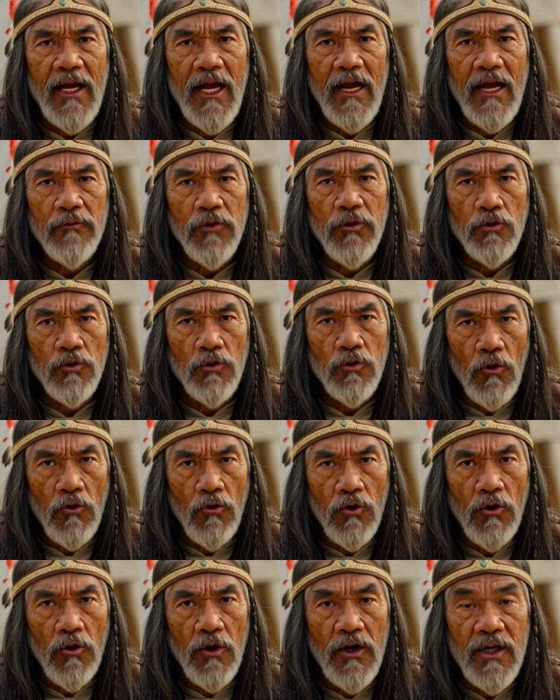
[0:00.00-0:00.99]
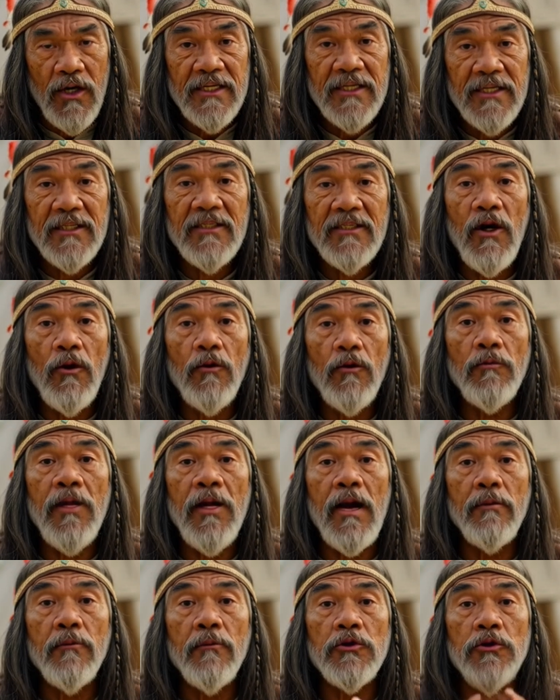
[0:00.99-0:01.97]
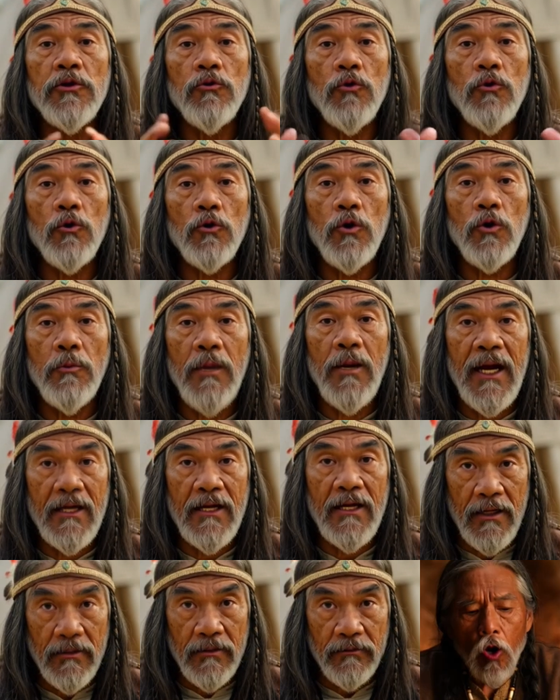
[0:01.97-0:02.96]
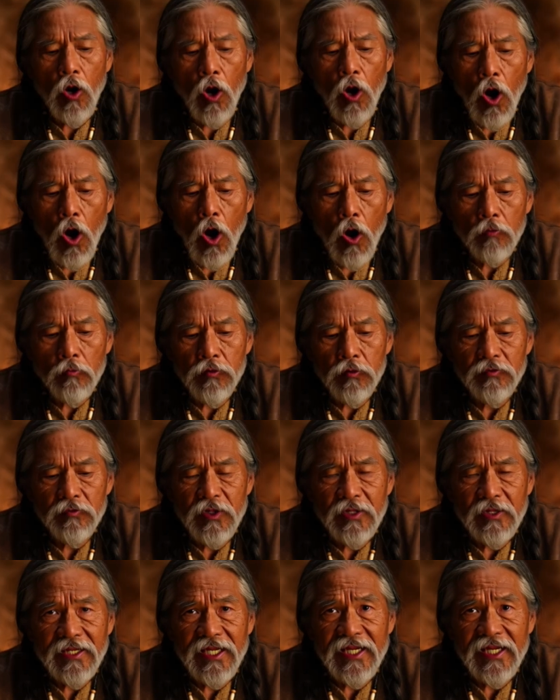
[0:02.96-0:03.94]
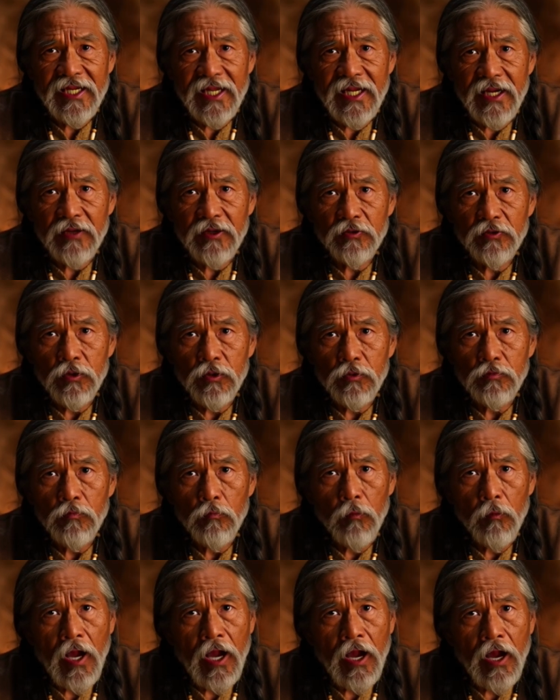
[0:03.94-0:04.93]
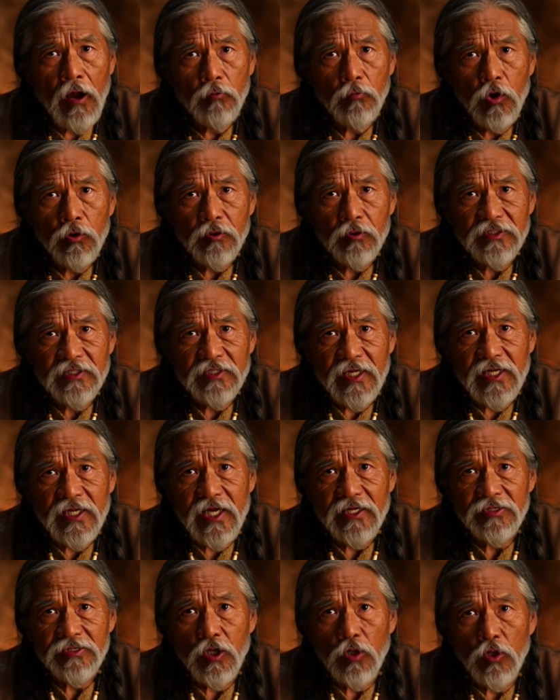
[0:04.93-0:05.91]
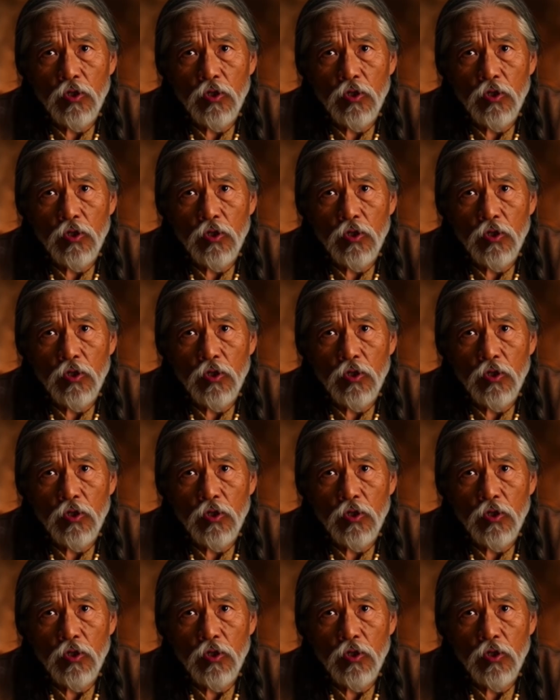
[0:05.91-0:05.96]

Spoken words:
average from other clocks. We've added back the noise they subtracted. logs reveal hidden errors. Power grids and clocks are